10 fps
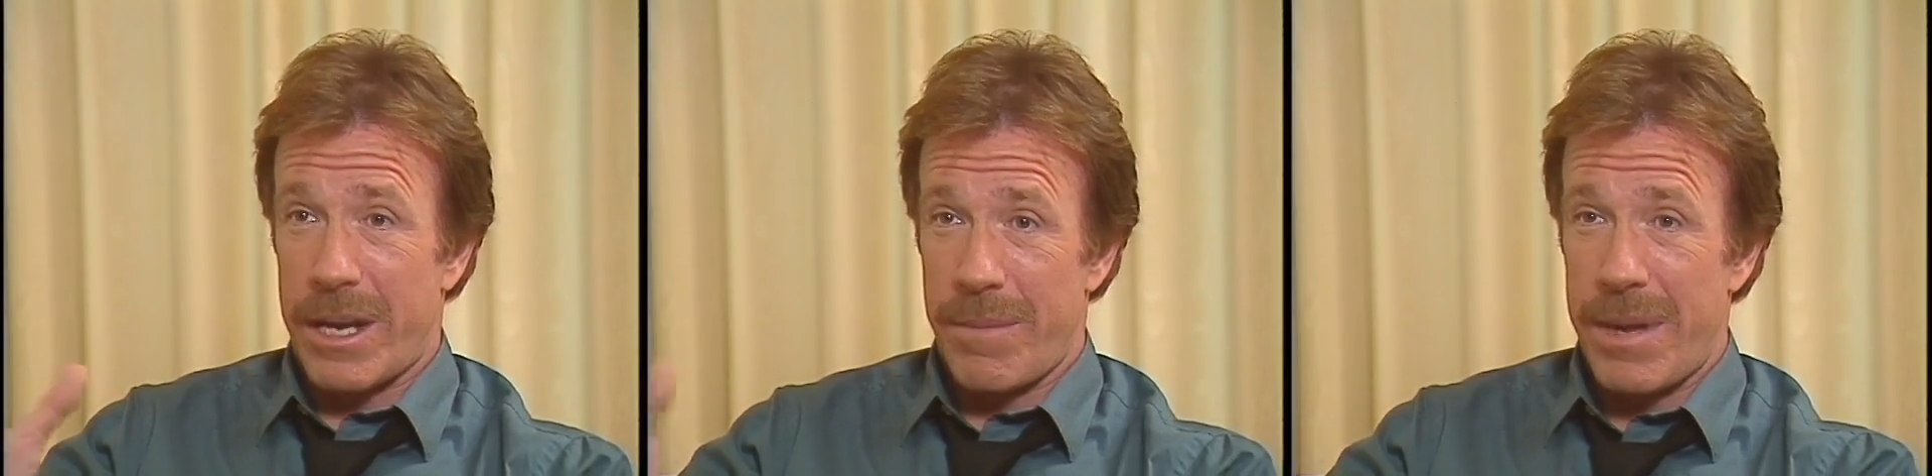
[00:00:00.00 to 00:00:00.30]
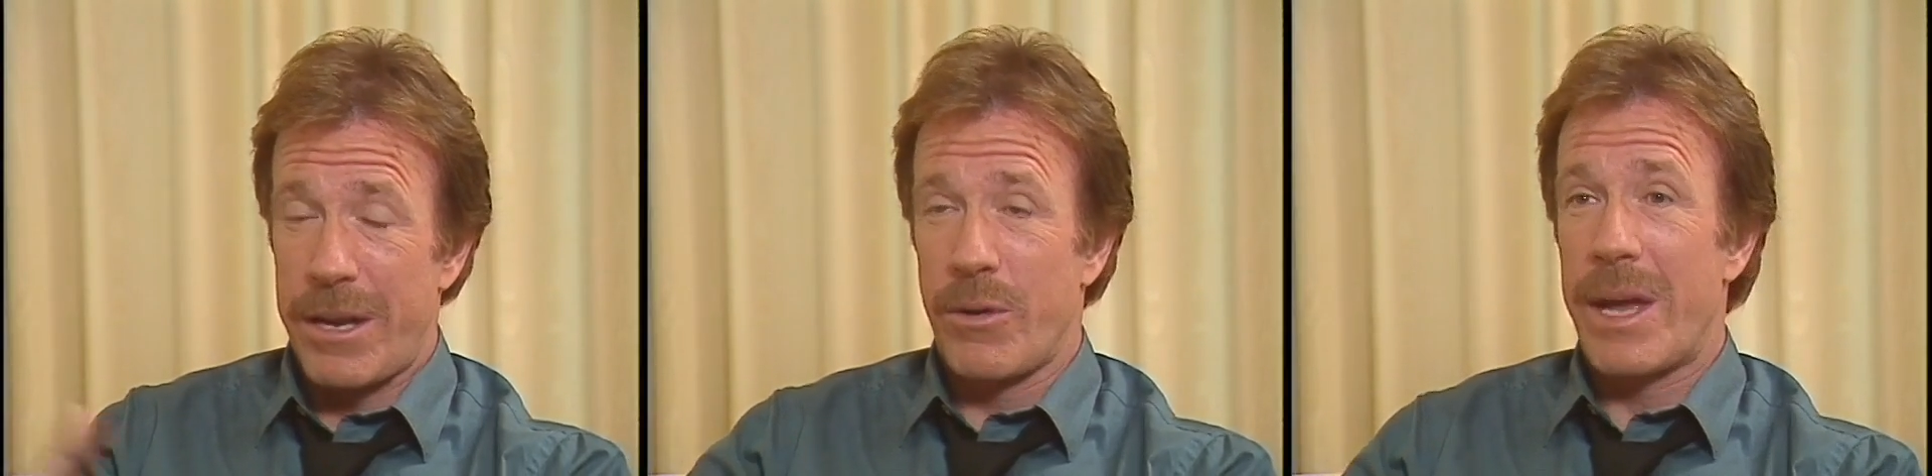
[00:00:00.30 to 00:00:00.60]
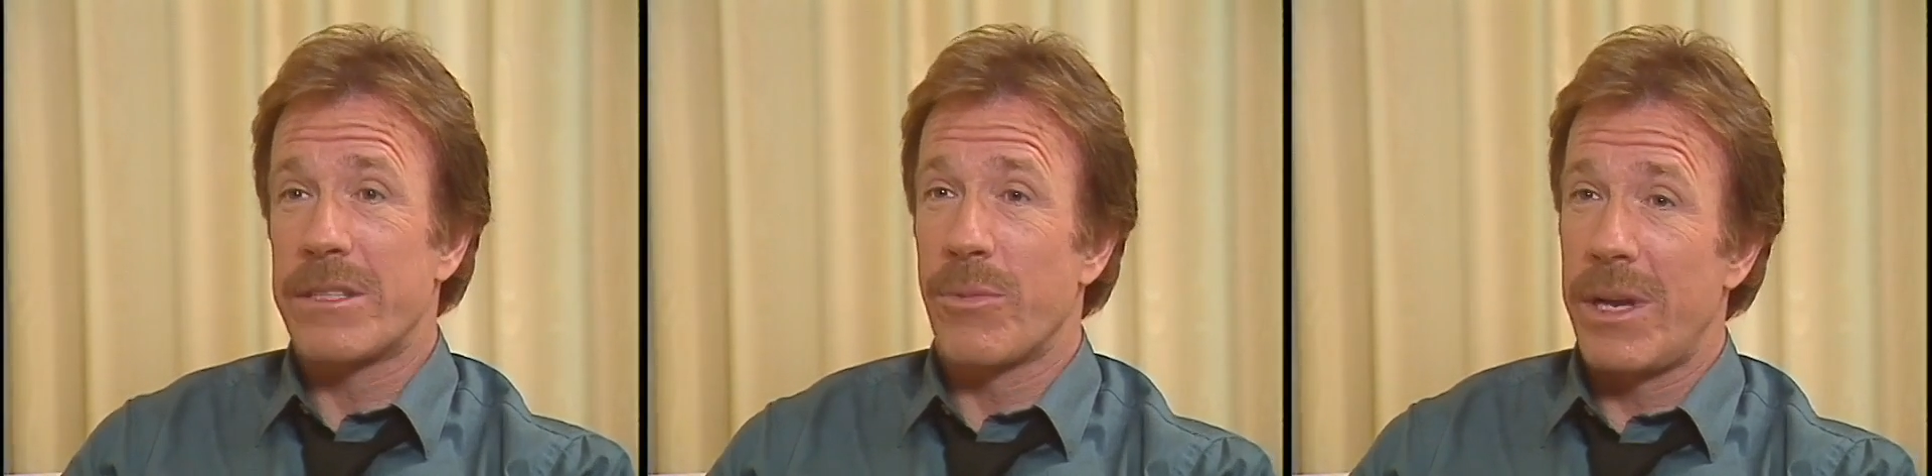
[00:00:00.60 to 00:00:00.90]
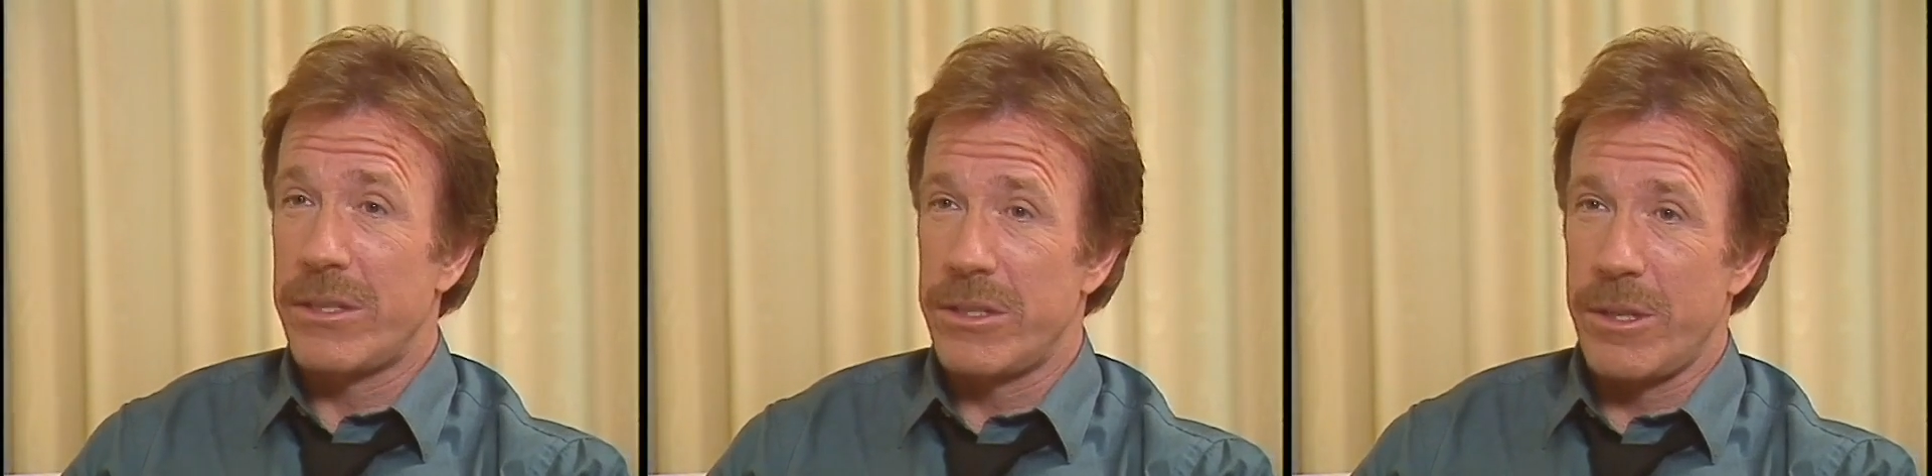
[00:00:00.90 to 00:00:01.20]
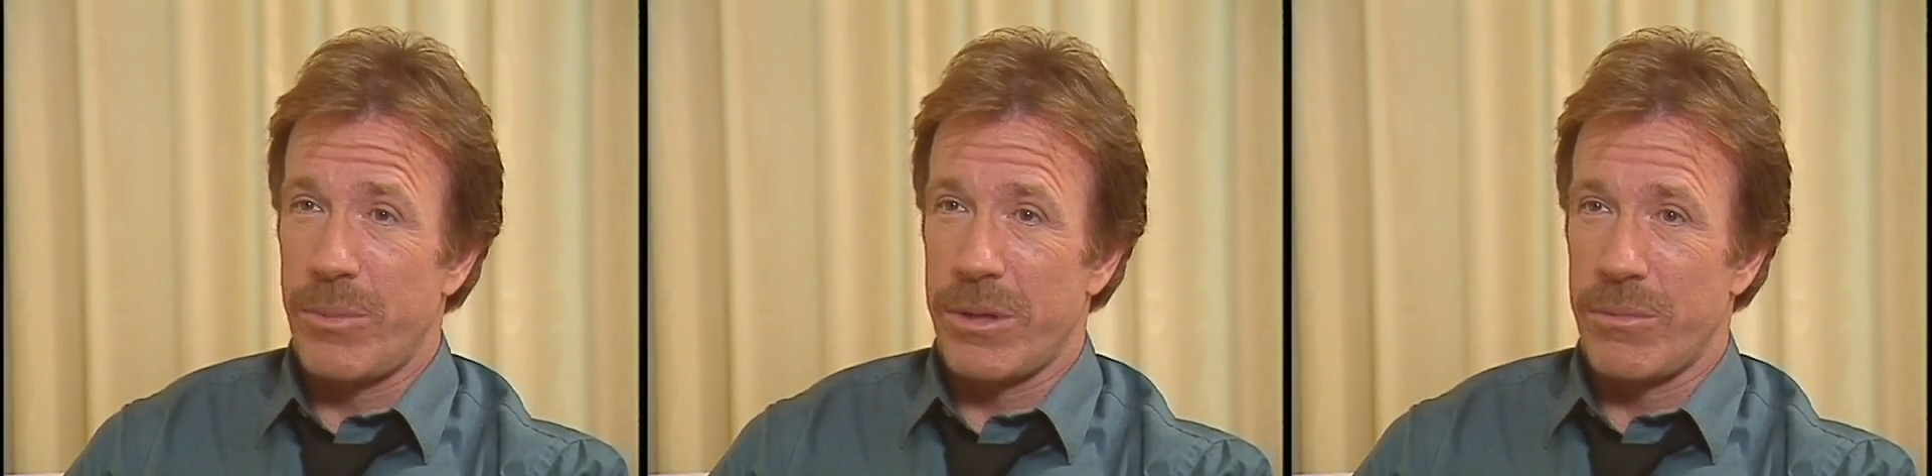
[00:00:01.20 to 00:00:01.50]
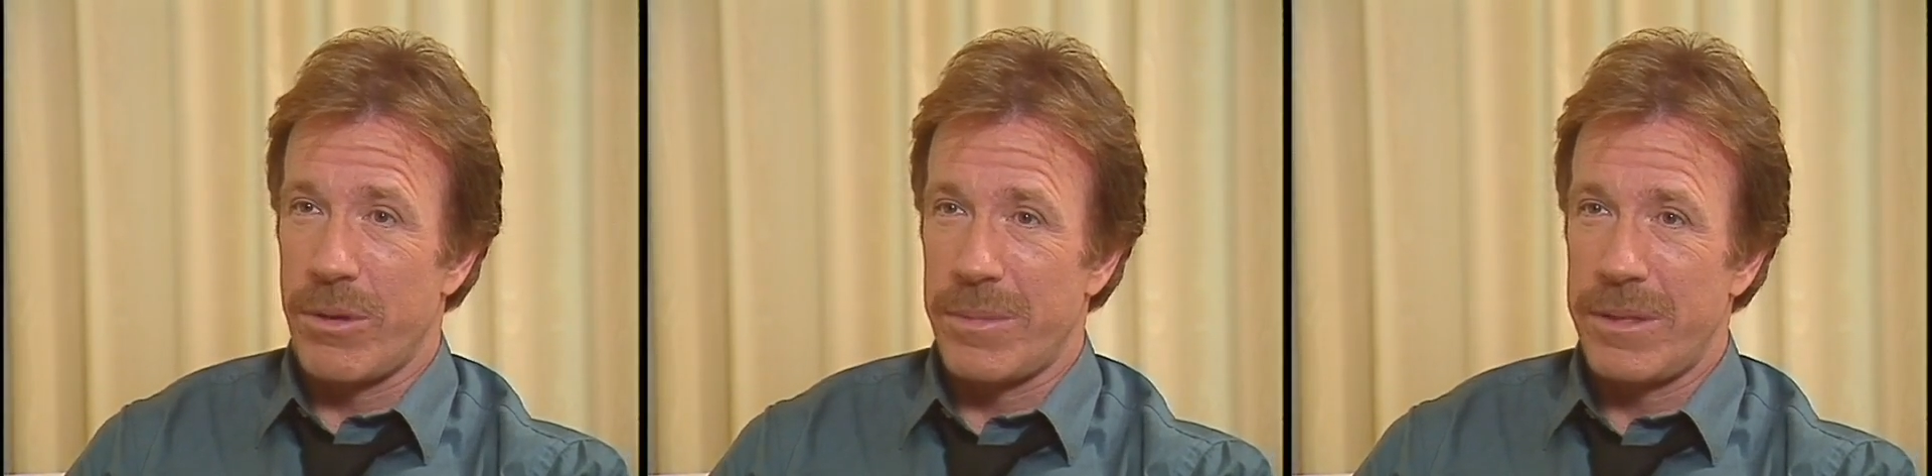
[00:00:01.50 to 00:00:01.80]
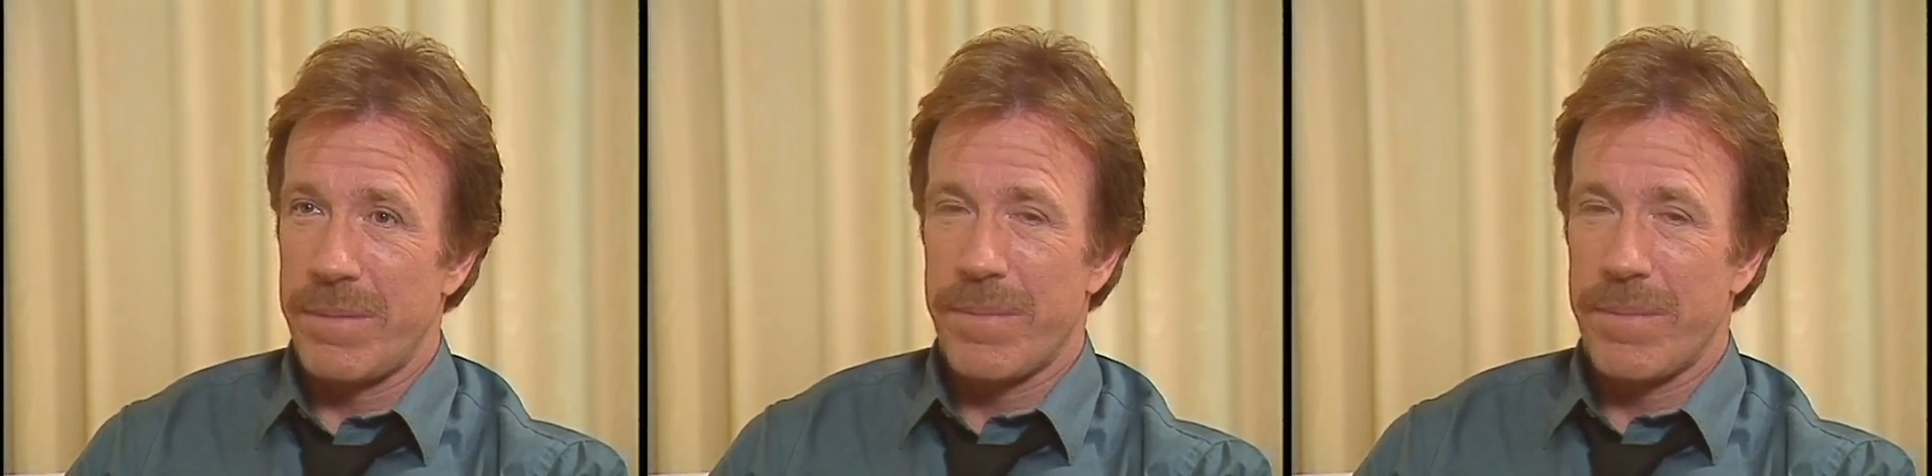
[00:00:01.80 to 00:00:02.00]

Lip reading: a man who has a relationship with a woman,